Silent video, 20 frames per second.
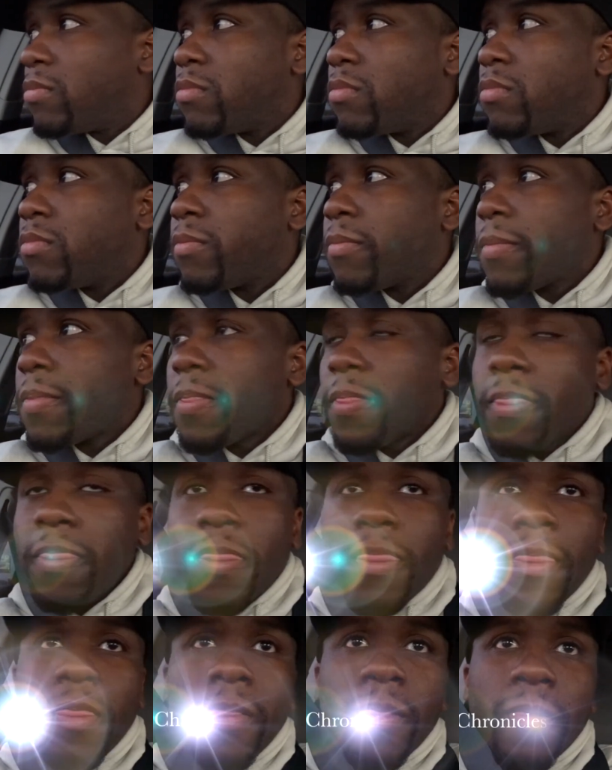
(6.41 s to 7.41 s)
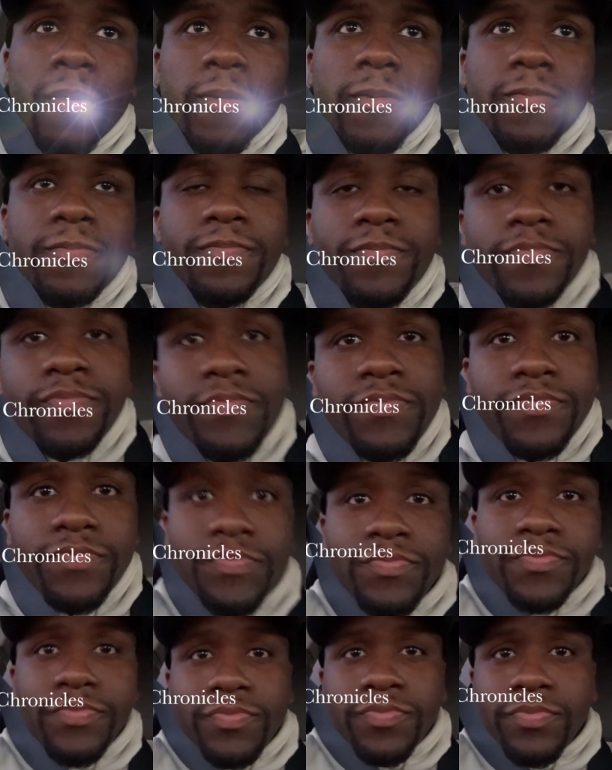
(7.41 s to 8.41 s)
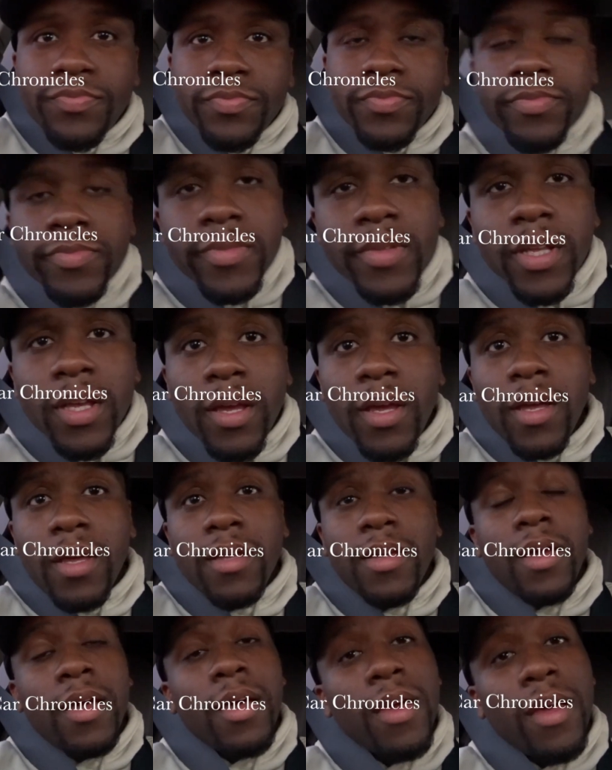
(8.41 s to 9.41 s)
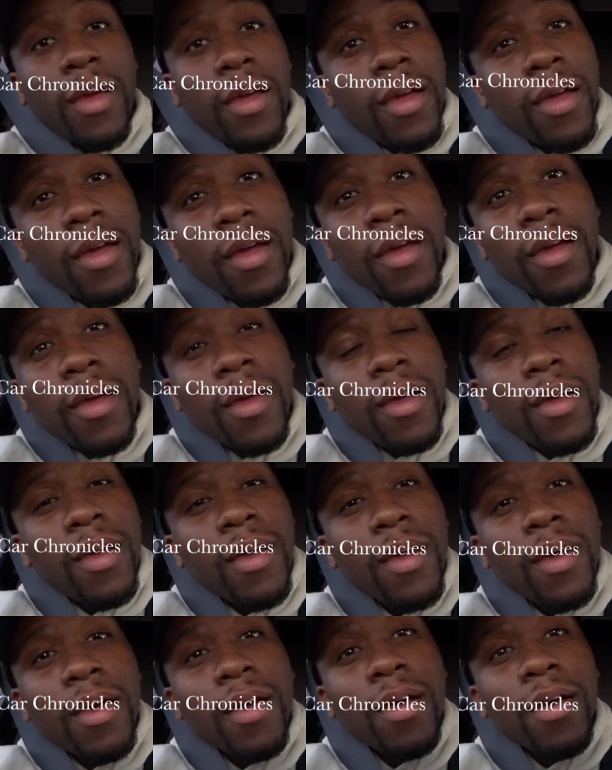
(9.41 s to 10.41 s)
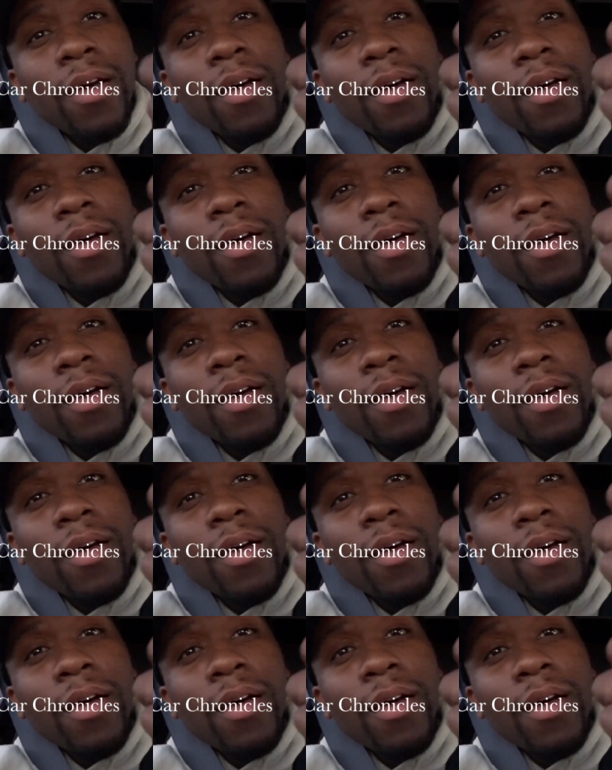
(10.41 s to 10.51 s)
It's the Car Chronicles, crazy topics and new music from my car.